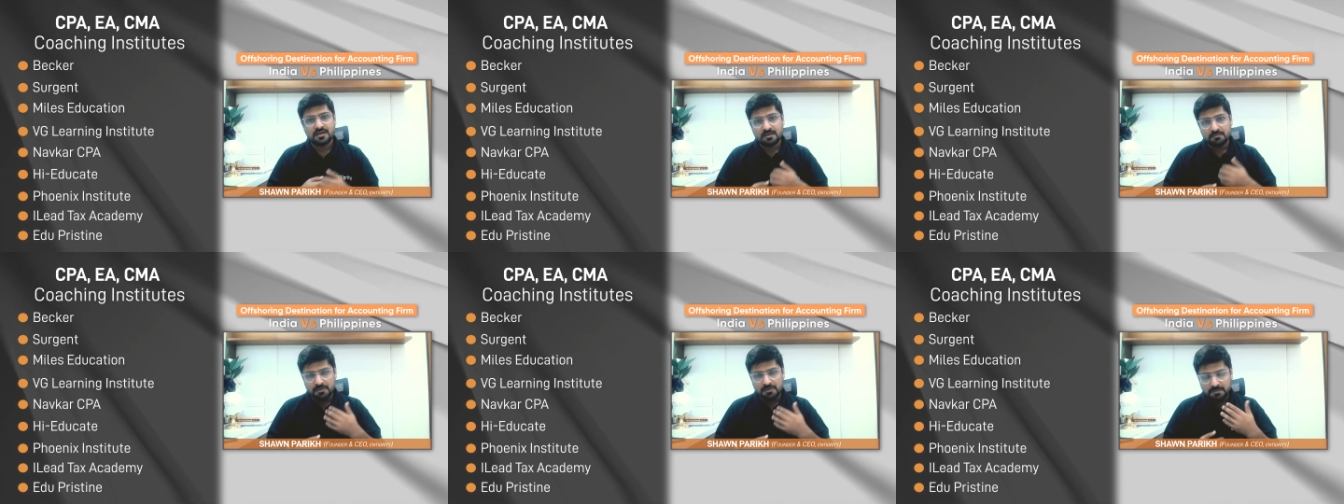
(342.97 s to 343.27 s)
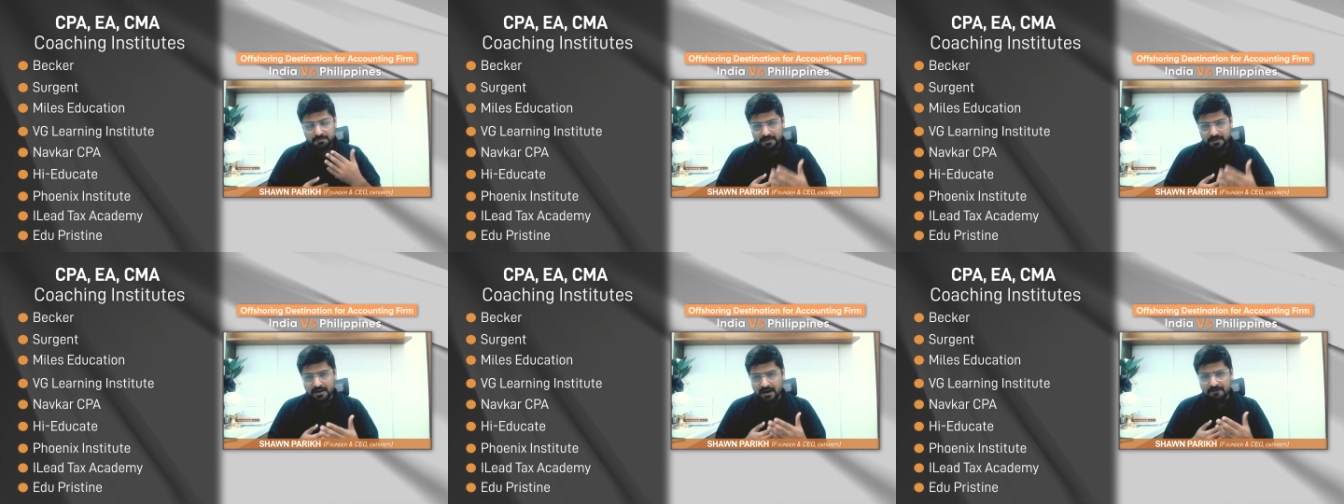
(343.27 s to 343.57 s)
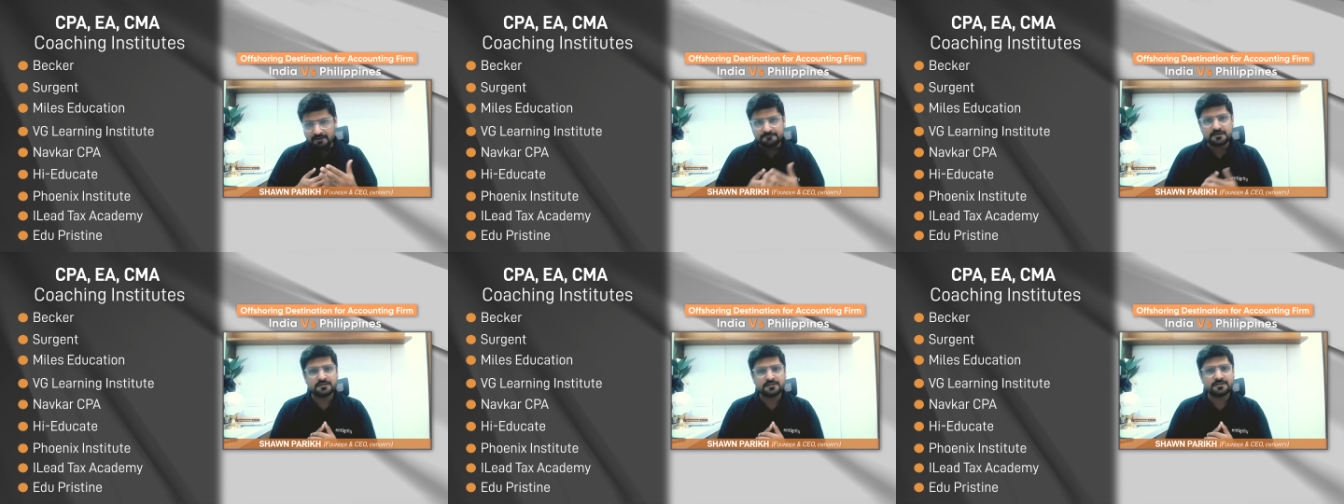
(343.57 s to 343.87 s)
People
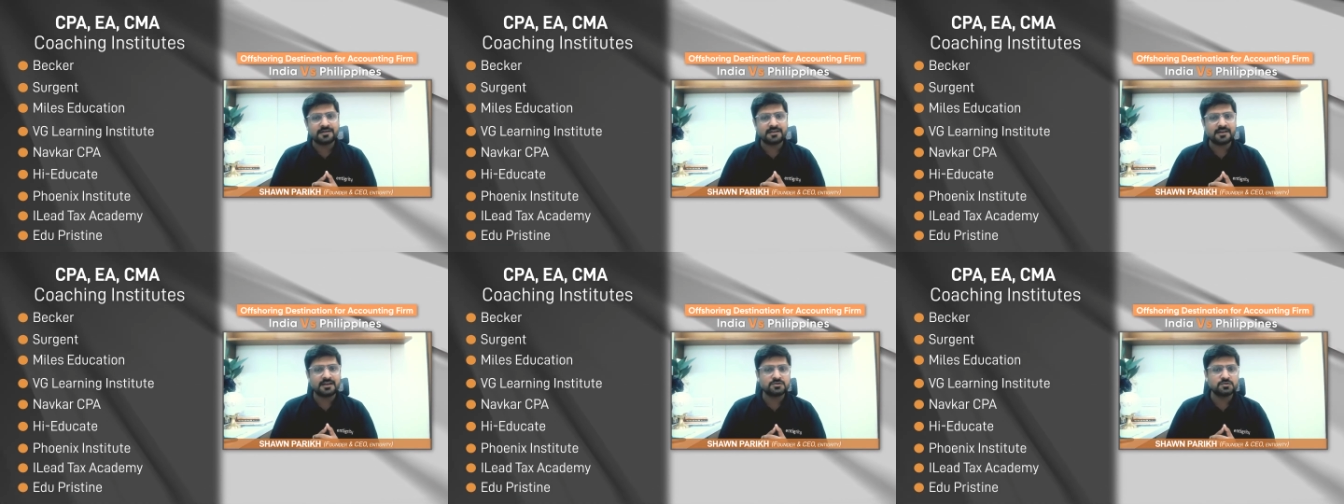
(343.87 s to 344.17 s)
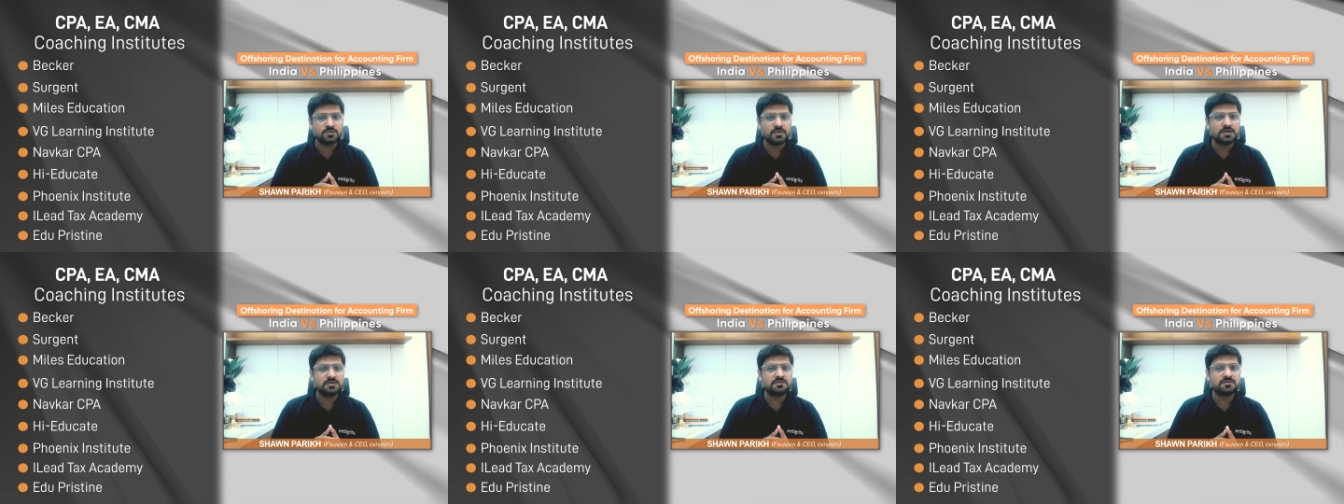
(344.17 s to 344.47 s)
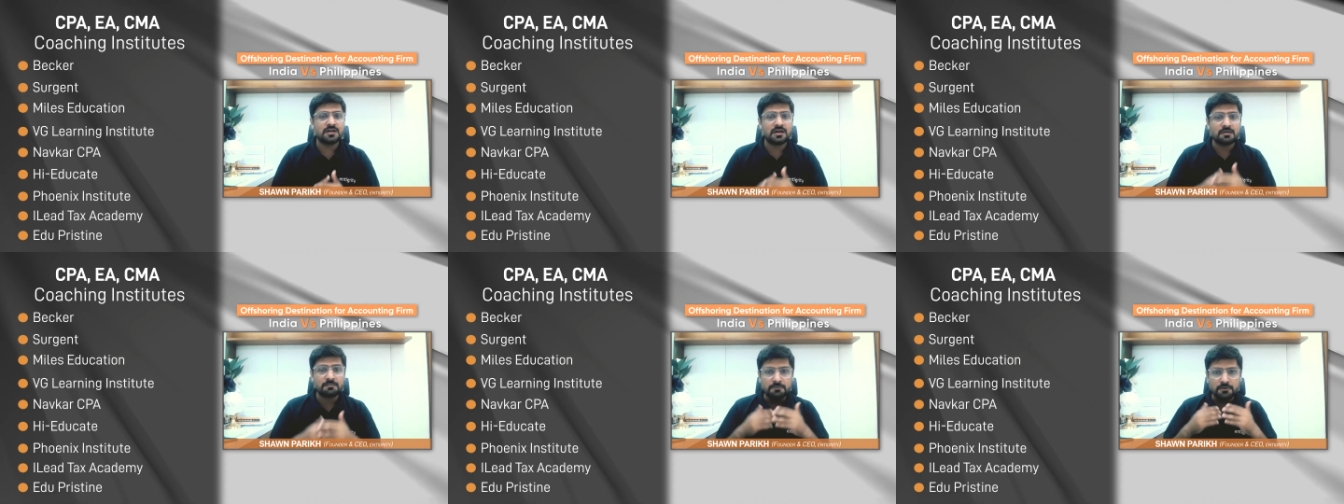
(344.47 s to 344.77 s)
after the graduation
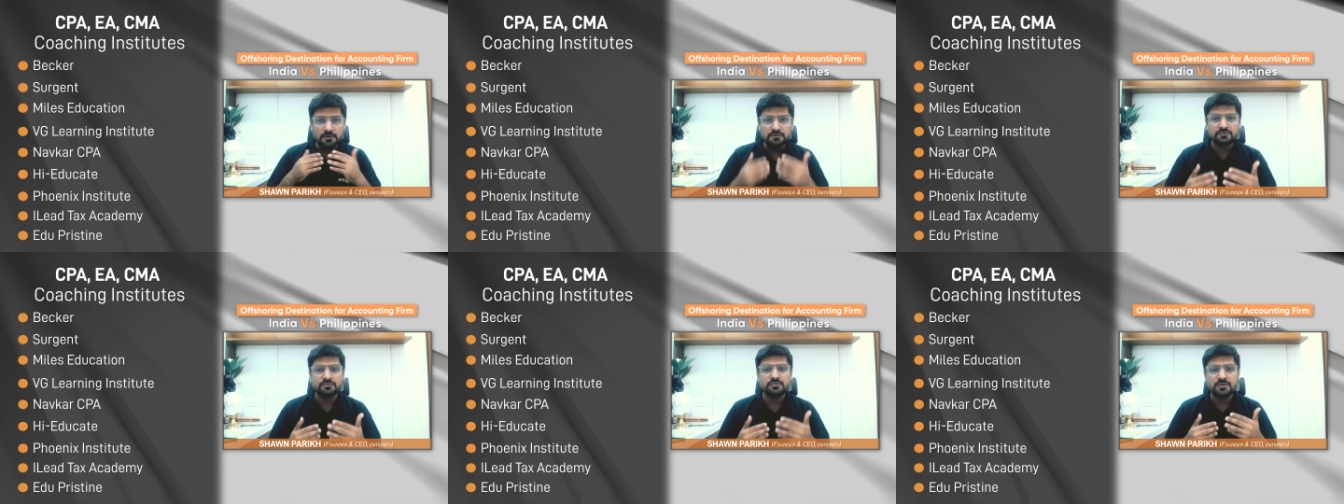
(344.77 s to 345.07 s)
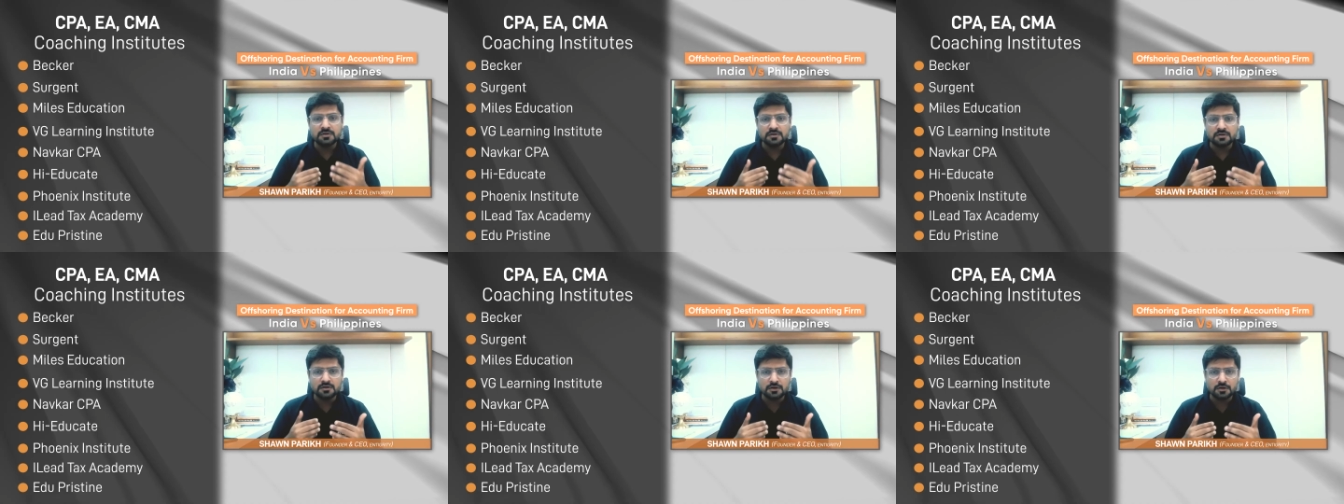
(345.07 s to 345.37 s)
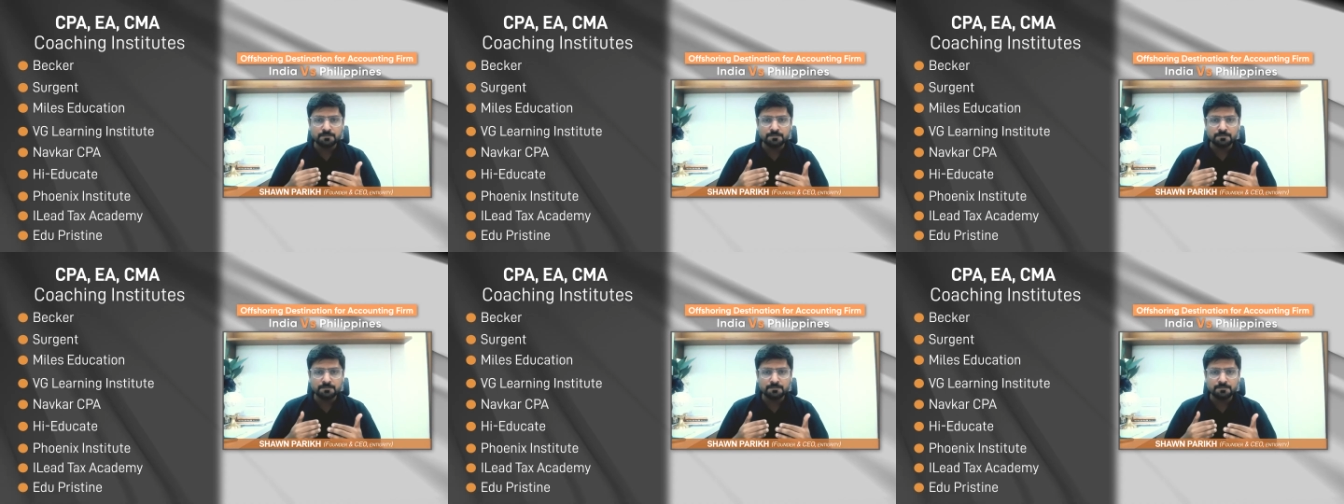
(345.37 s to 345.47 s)
are pursuing